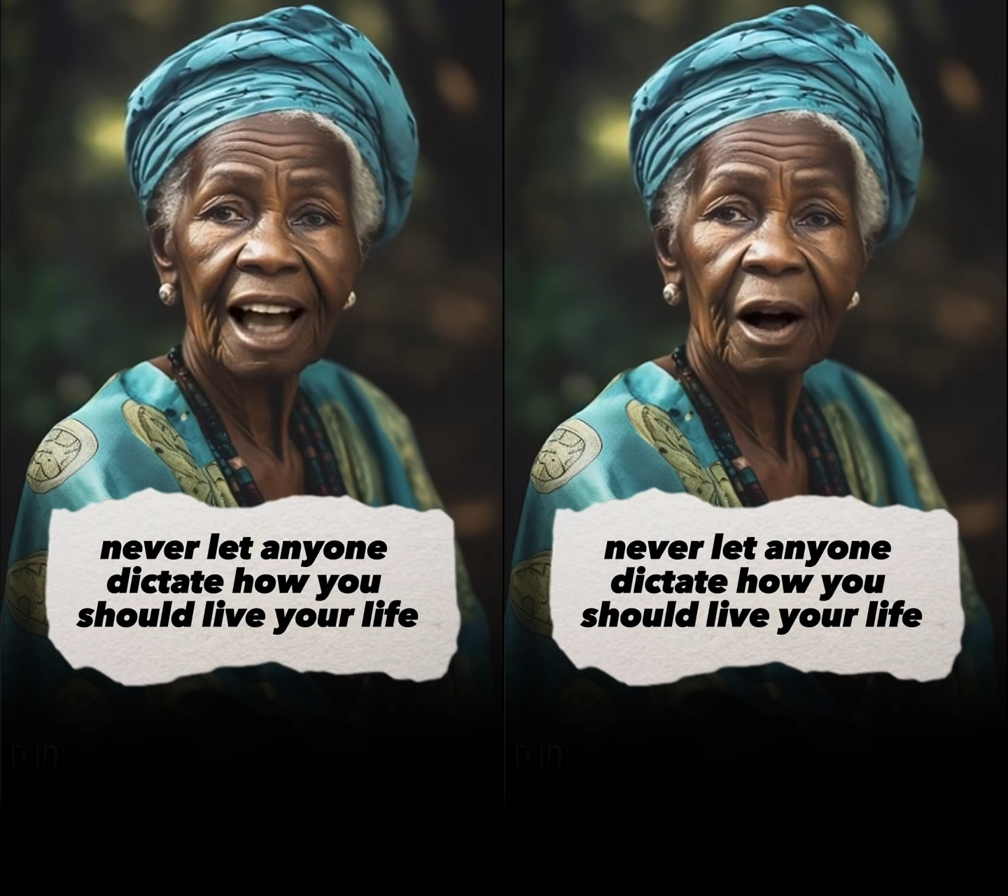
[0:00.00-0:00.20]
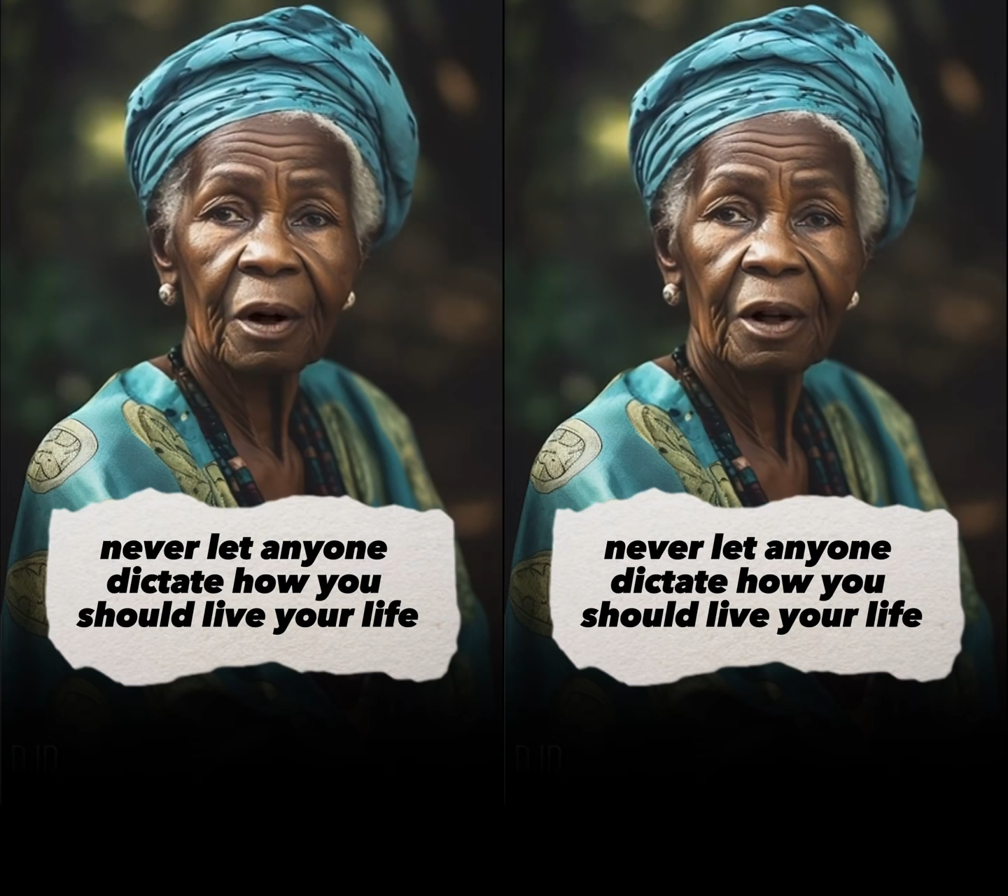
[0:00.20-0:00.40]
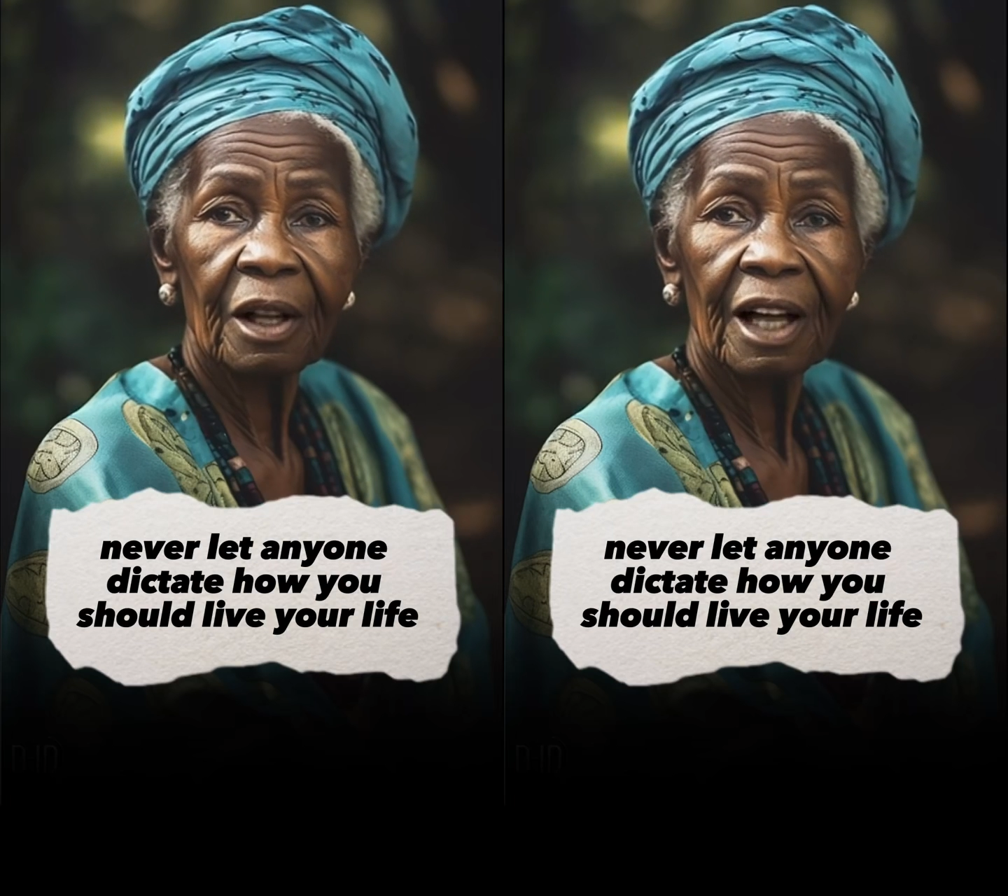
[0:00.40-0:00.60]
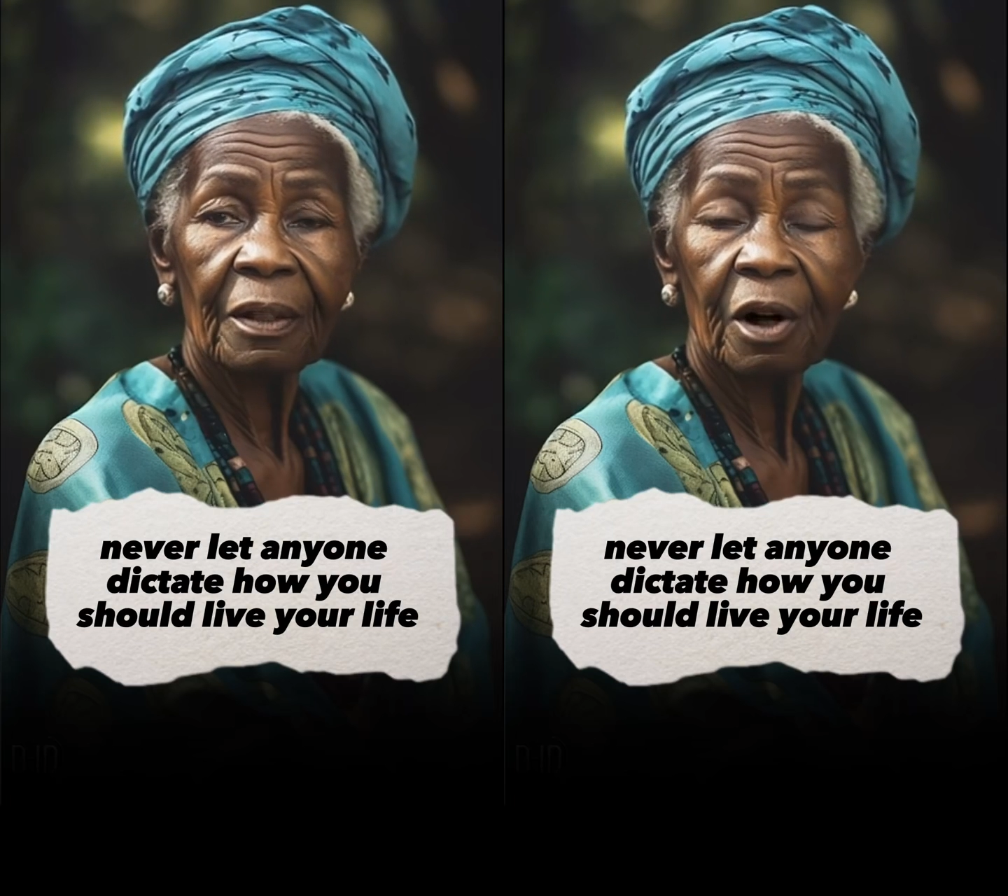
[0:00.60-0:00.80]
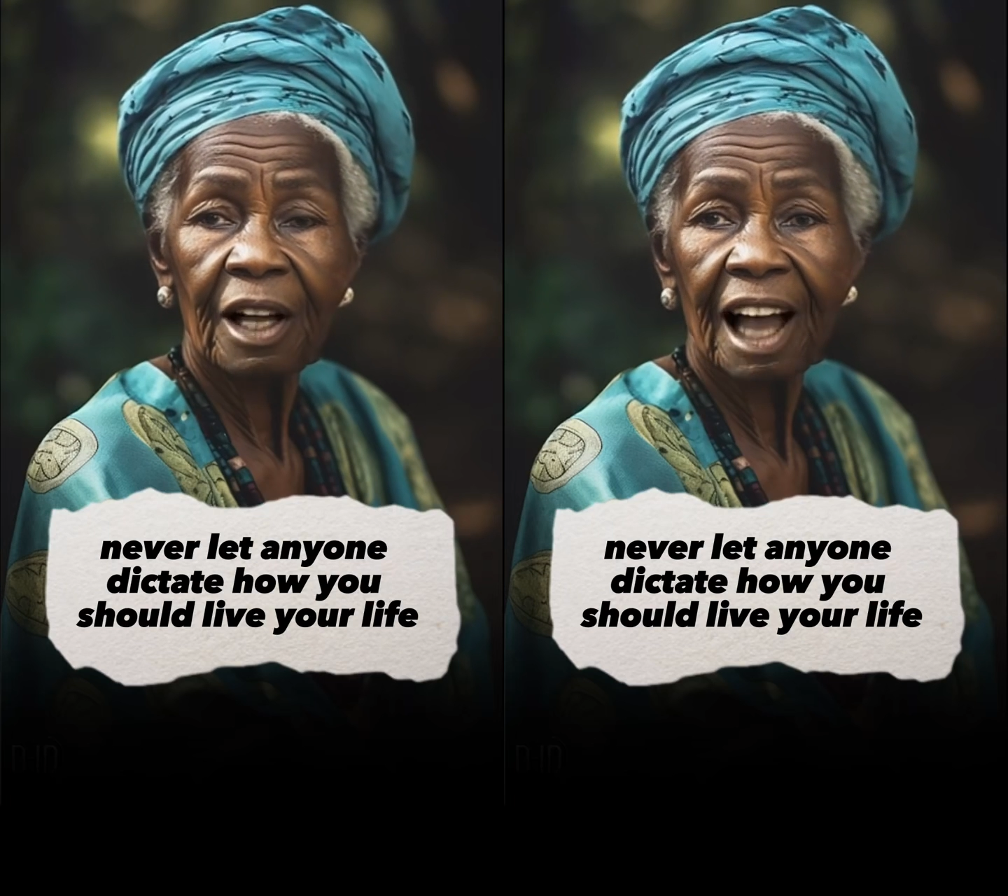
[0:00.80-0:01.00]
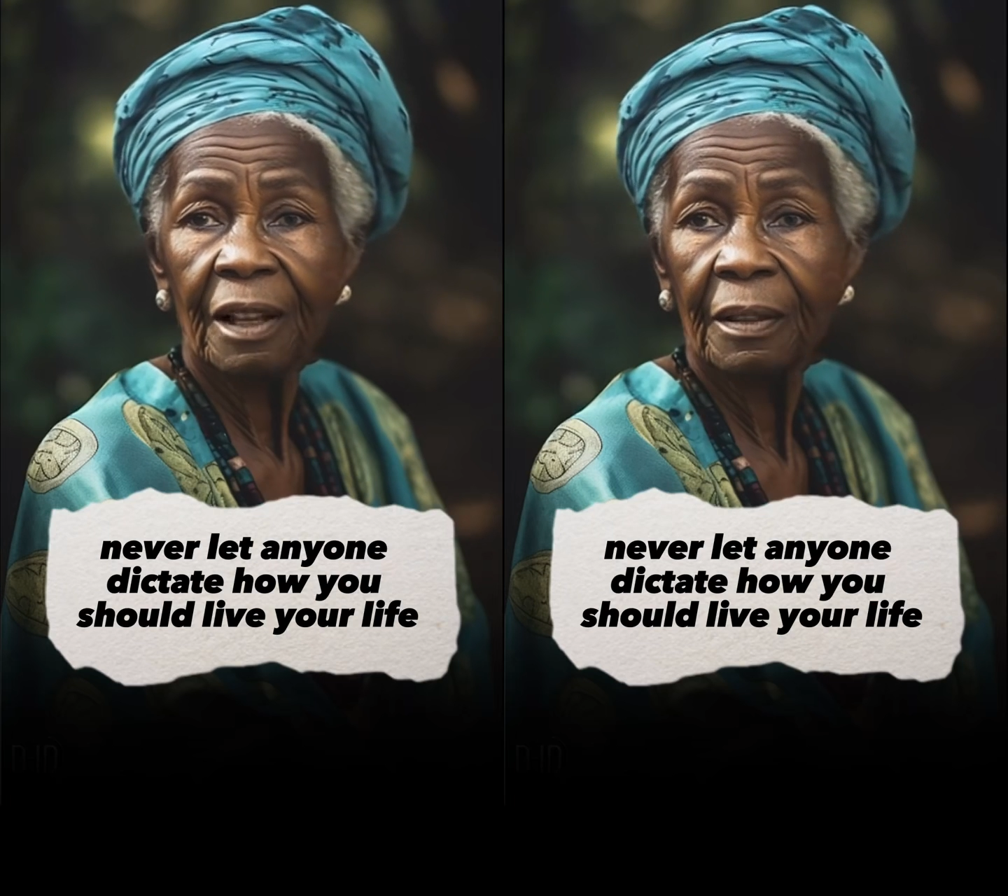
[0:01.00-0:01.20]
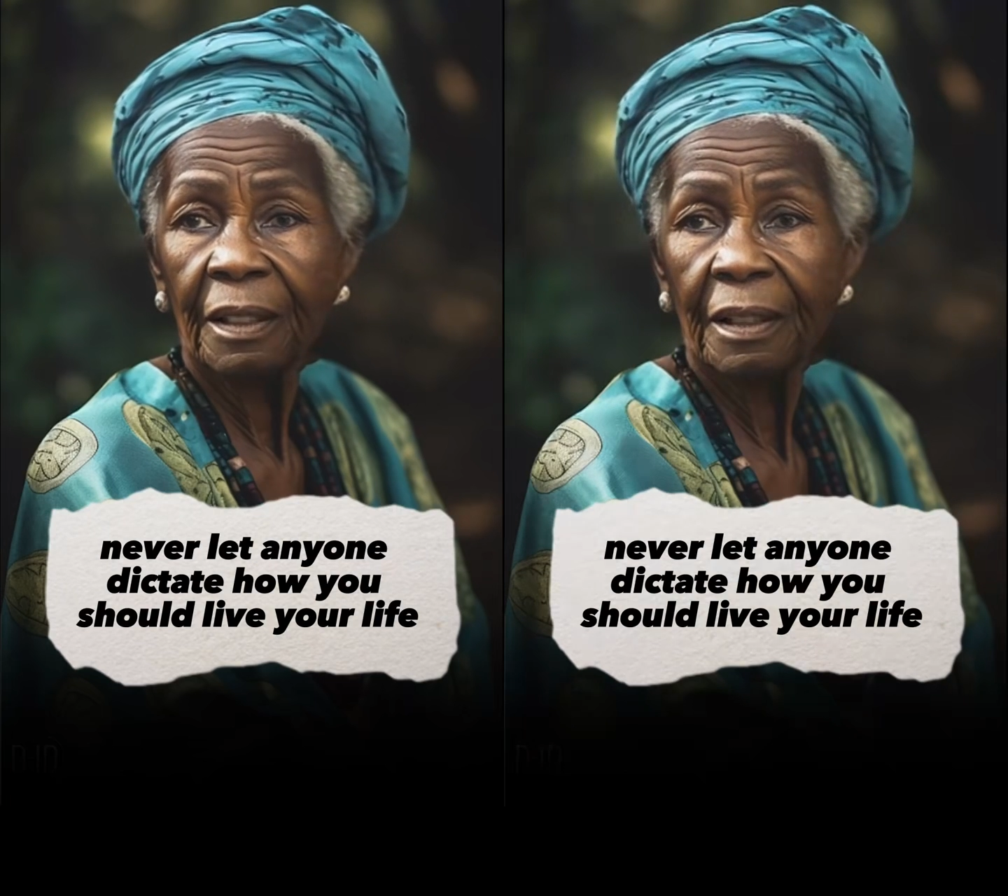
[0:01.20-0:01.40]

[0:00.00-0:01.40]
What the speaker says: how you should live your life.